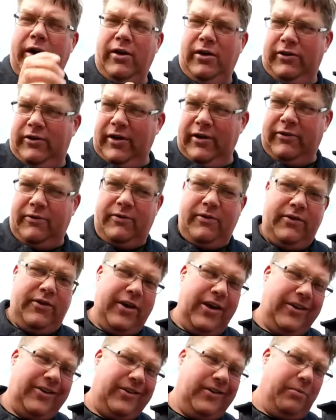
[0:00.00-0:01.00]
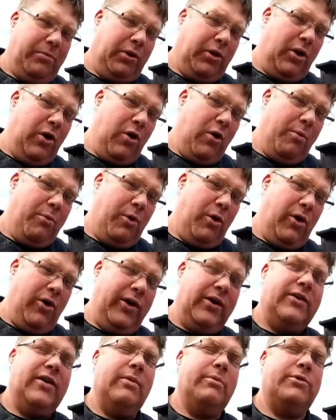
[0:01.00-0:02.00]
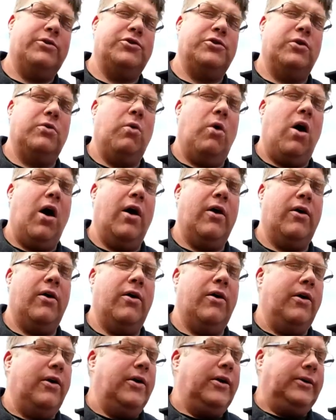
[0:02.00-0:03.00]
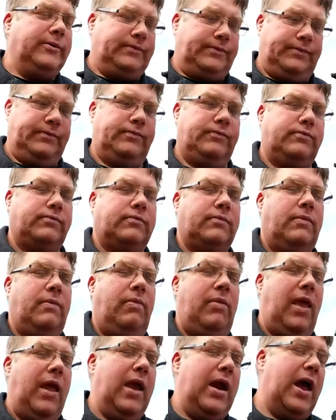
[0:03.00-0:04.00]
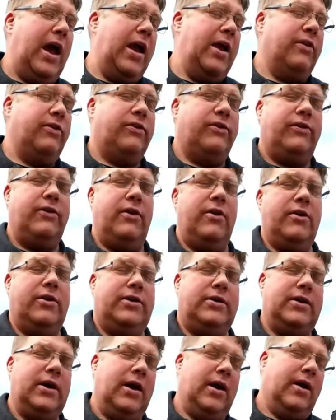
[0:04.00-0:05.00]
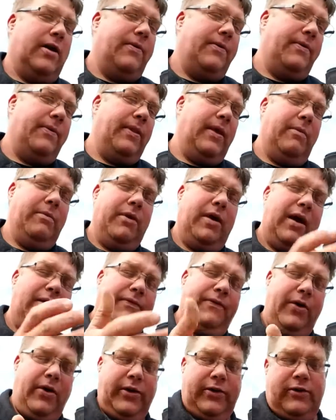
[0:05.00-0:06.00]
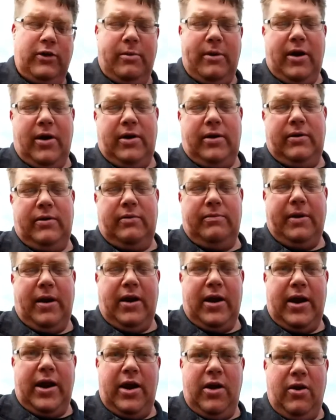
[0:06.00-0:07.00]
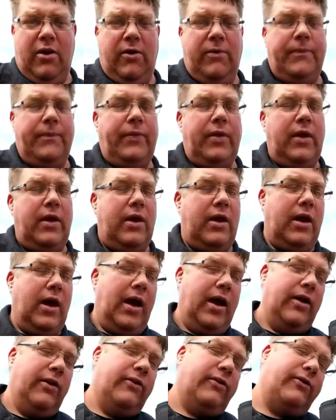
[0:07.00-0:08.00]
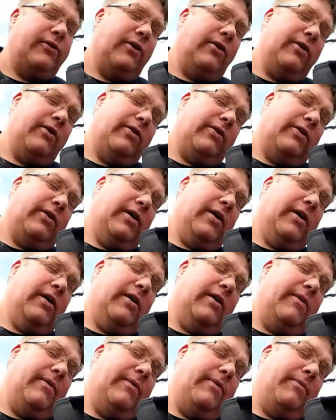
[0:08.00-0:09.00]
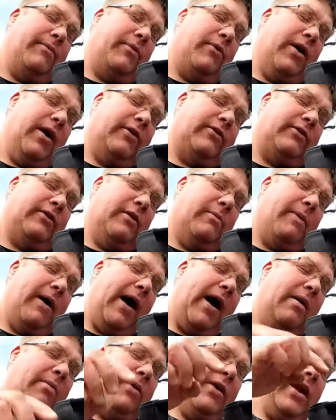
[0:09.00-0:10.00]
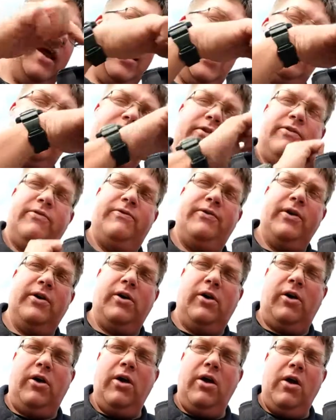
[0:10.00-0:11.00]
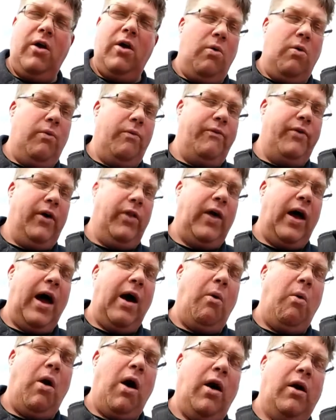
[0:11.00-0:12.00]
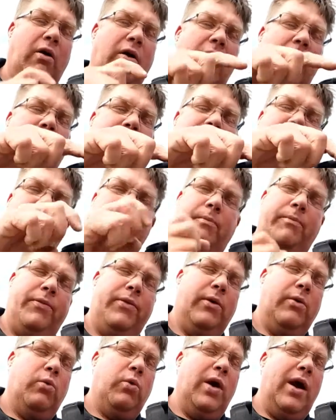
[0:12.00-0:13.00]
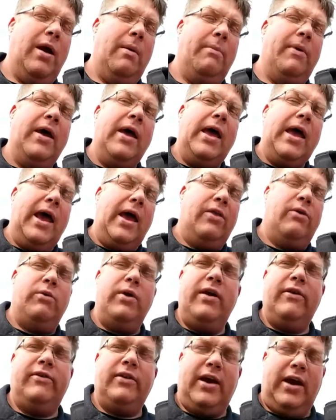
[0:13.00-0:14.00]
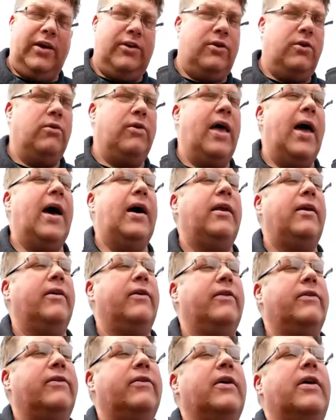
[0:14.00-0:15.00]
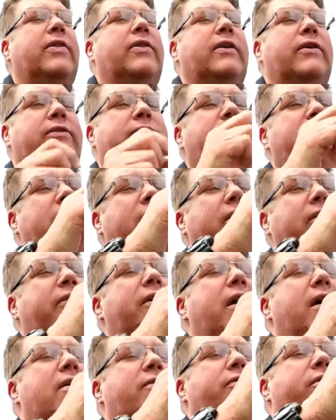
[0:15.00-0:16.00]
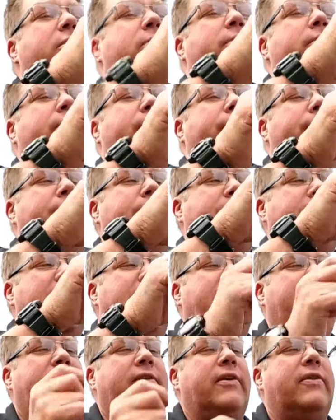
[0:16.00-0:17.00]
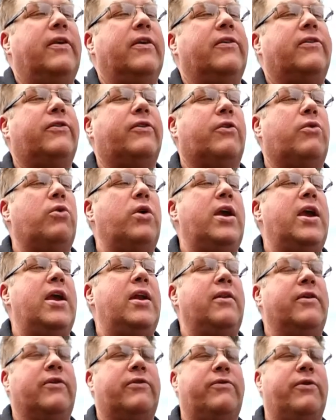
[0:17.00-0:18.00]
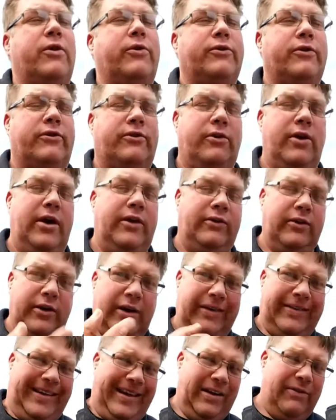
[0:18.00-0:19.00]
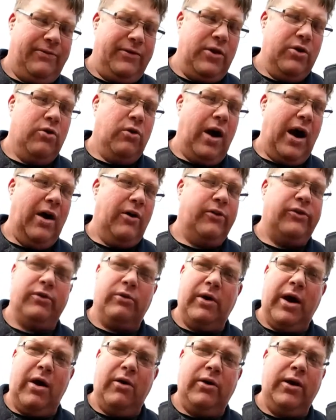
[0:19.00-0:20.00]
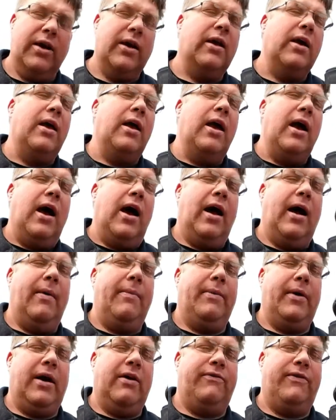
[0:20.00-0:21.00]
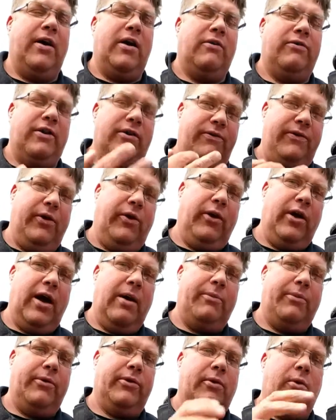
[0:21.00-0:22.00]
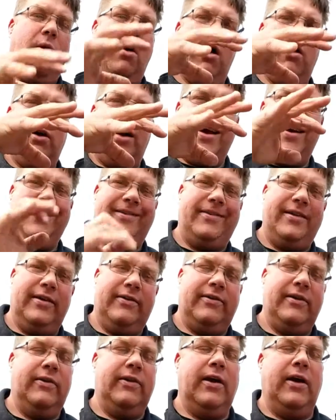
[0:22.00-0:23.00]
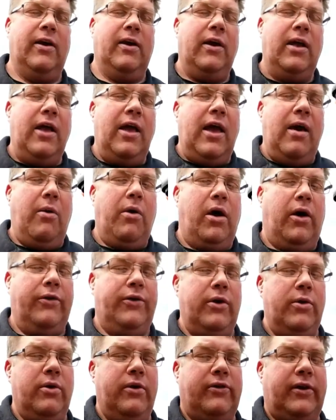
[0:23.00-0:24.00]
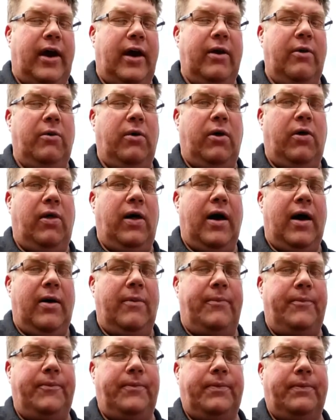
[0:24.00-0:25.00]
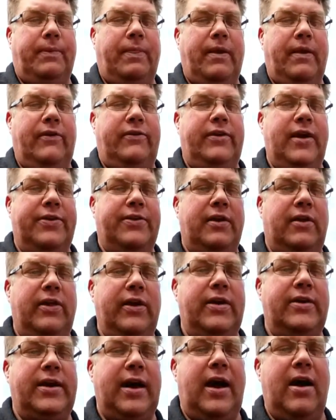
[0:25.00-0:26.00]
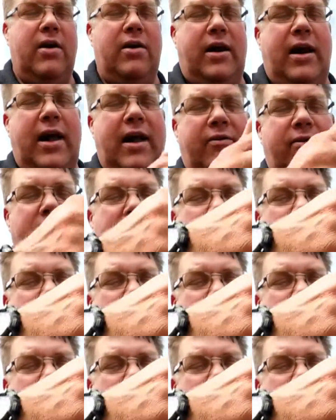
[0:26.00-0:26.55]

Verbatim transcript: or just just below boiling temperature water, and I insert. Uh, I fill it to about about here. I insert the press to the bottom, and then I actually fill fill the hot water up to the, the rim. And the reason I do that is that this does have some dents in this screen, this filter screen, so it does get a few grounds around it. Um, but I found if I fill it up with the water, kind of sits in there. And what I'll do is I will uh, set the lid down and have it